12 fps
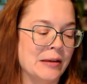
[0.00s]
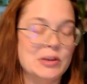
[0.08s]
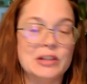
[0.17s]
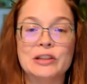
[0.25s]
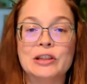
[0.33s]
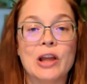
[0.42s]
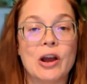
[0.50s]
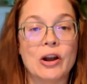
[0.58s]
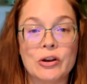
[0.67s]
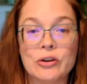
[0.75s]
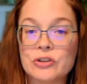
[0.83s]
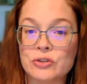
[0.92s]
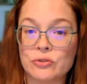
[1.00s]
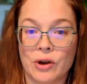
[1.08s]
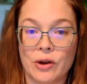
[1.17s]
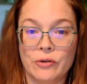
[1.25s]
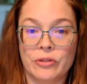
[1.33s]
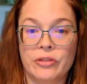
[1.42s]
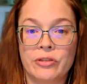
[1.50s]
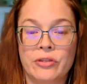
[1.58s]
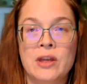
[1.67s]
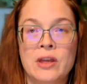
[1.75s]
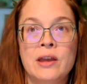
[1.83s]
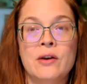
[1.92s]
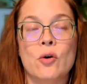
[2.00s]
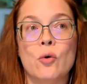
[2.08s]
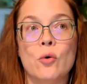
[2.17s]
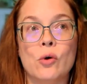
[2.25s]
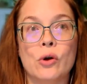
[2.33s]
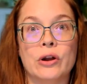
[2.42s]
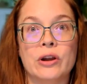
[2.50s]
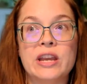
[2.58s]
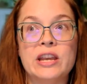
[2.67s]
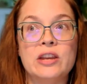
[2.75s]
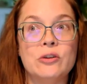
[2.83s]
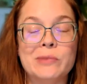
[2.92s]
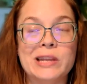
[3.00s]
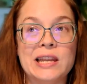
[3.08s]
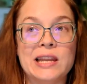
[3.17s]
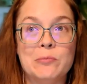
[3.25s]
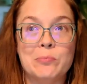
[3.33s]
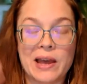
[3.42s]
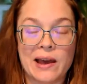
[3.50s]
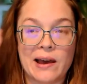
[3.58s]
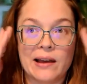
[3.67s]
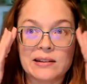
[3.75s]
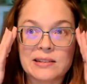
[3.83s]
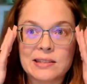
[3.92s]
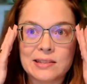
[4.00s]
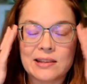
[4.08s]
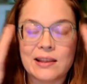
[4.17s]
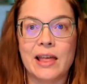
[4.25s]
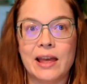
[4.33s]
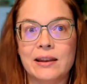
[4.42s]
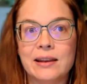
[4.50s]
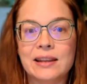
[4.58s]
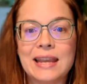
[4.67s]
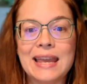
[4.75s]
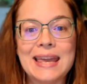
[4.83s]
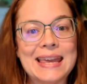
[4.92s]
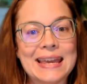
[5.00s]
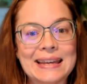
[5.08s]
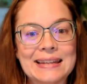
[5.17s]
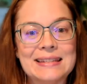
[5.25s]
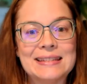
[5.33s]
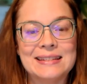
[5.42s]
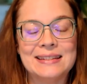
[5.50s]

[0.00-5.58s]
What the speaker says: large growth, or human impacts that can't